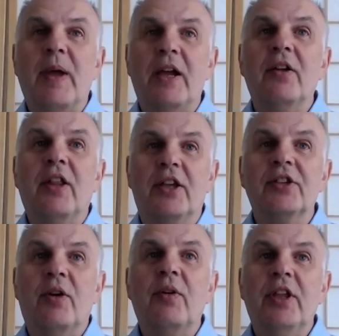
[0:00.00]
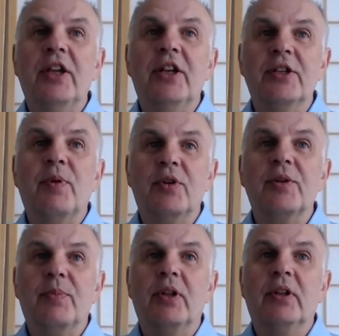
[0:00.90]
so it may well be tax
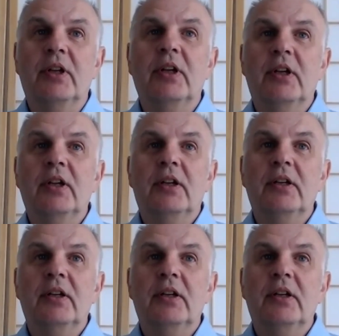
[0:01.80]
efficient as well. I